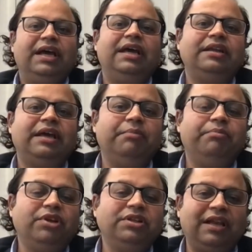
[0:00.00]
and, and
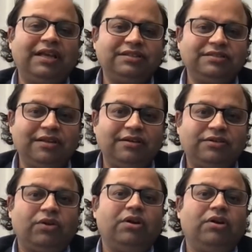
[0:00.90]
bring the lessons learned
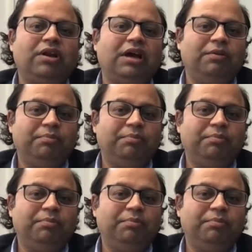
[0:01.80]
on, on our